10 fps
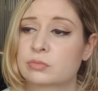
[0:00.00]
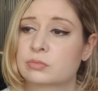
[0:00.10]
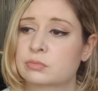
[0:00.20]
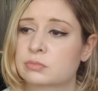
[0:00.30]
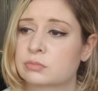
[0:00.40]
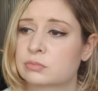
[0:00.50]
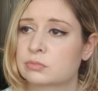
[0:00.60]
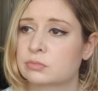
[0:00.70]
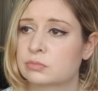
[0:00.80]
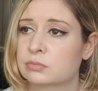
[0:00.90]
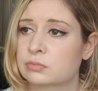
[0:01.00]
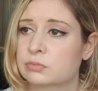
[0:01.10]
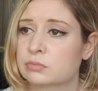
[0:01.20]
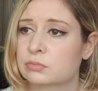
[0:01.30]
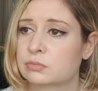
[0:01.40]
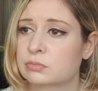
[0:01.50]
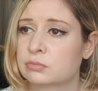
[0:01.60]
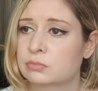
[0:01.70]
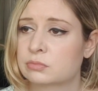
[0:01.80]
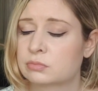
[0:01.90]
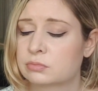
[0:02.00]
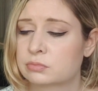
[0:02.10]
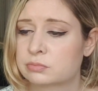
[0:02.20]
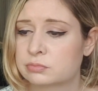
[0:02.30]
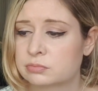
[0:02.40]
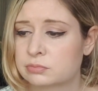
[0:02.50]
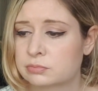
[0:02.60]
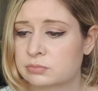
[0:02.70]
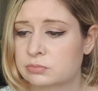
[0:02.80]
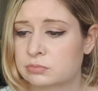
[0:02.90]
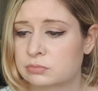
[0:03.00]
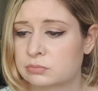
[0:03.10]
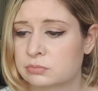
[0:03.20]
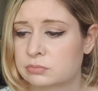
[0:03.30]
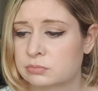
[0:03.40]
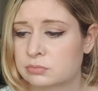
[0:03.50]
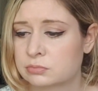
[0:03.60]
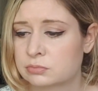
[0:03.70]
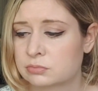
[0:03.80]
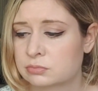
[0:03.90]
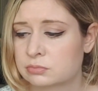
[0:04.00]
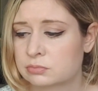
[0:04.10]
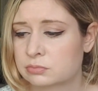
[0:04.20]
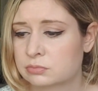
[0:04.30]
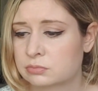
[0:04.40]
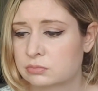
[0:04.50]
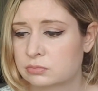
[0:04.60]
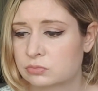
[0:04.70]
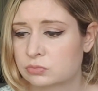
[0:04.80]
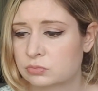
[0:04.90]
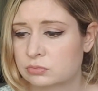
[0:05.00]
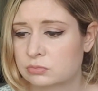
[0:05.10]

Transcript: This person isn't speaking.